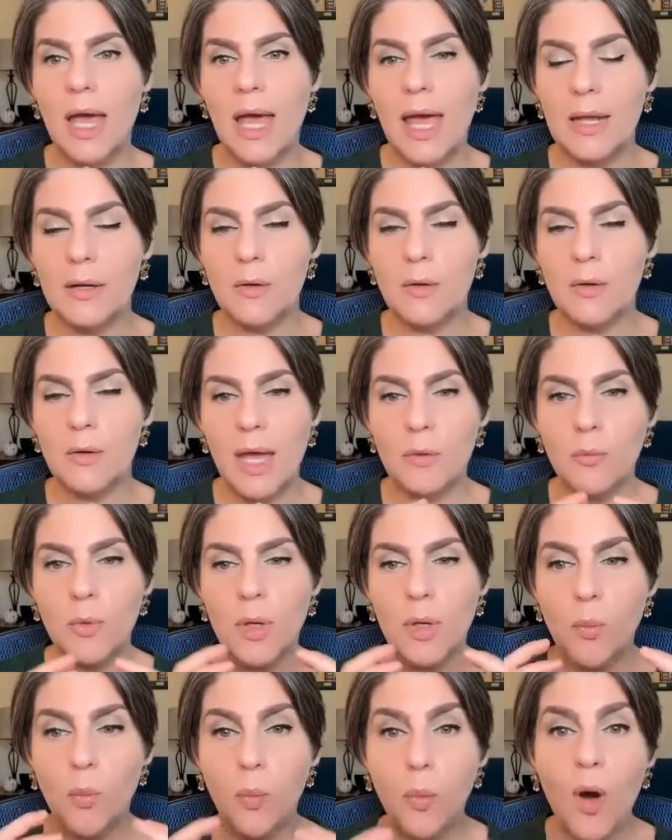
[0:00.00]
and and
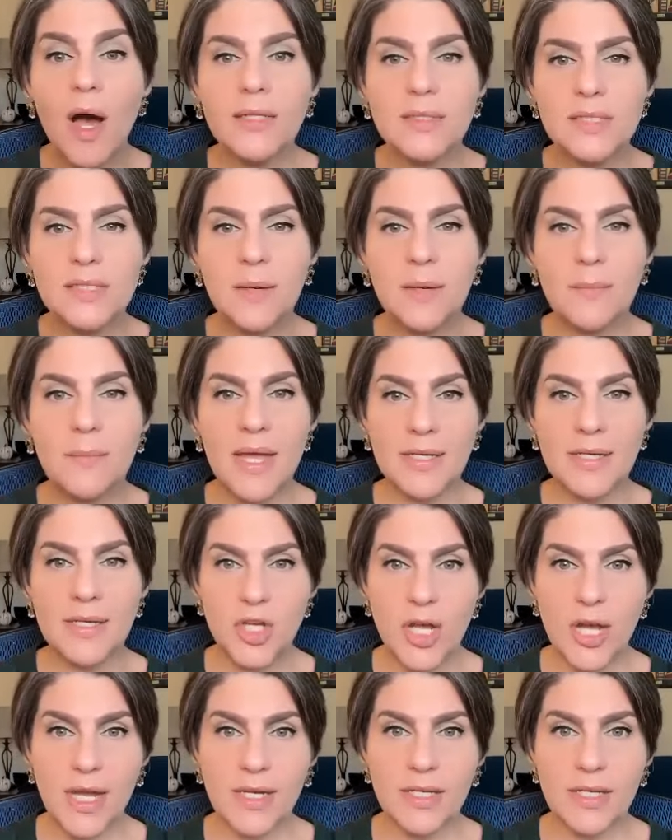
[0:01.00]
we want to make
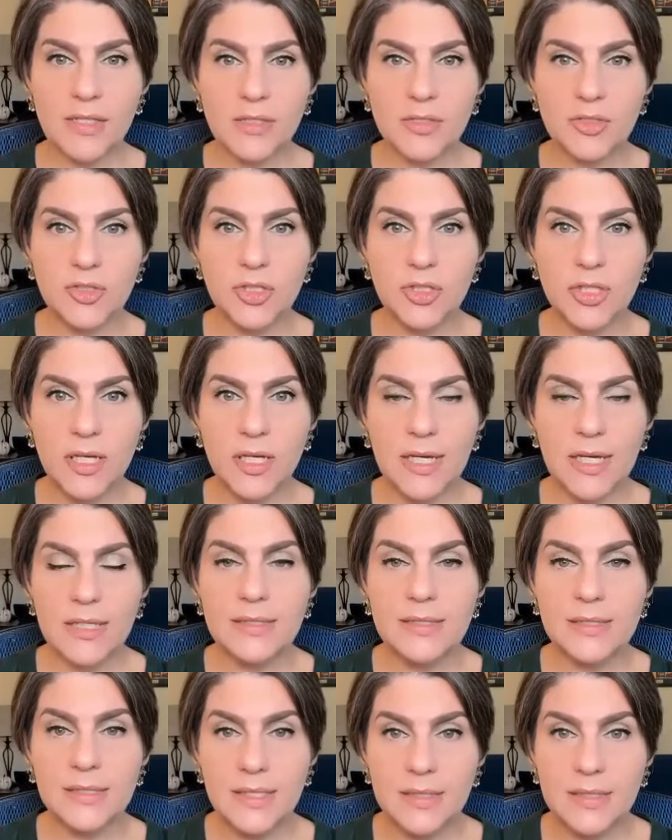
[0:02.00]
change
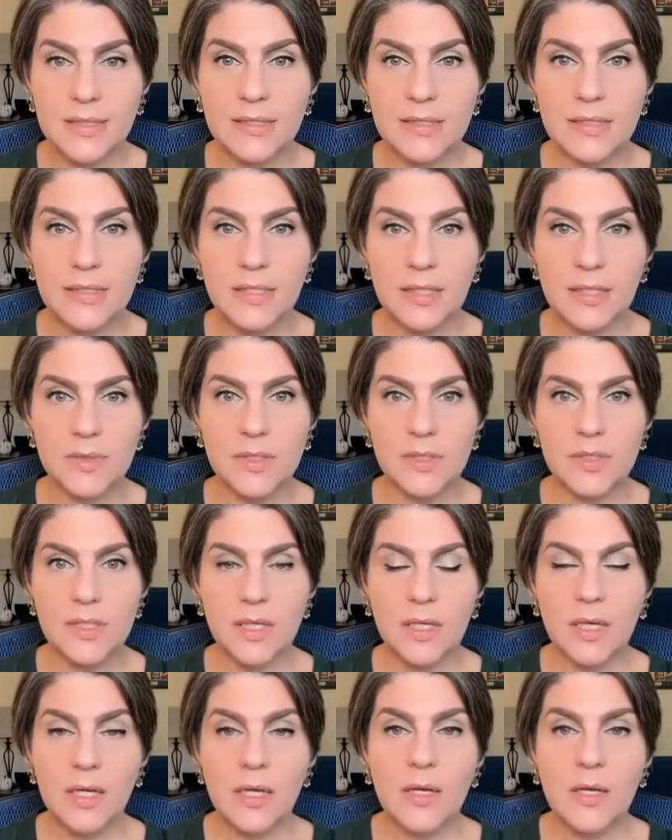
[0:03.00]
in systems